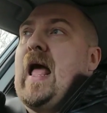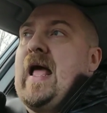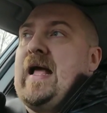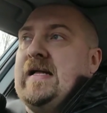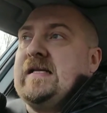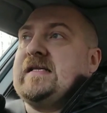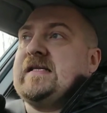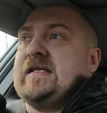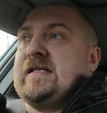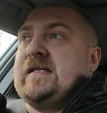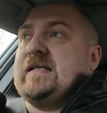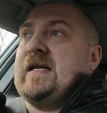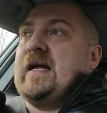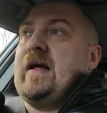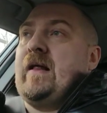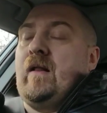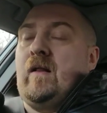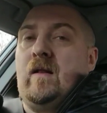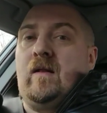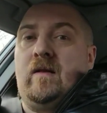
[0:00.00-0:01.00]
it
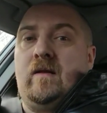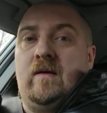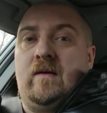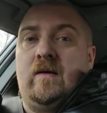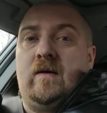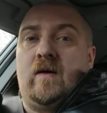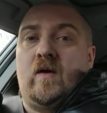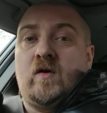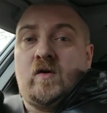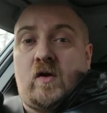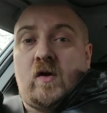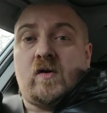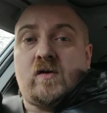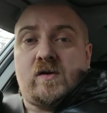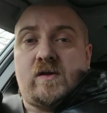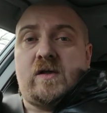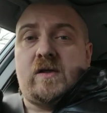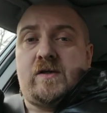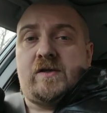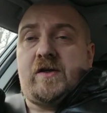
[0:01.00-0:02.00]
still
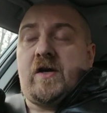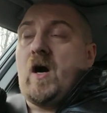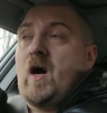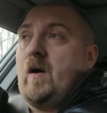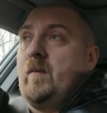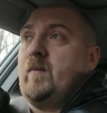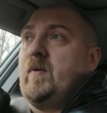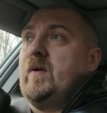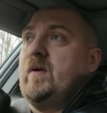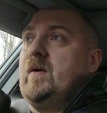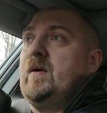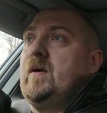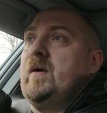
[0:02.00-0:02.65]
does the job.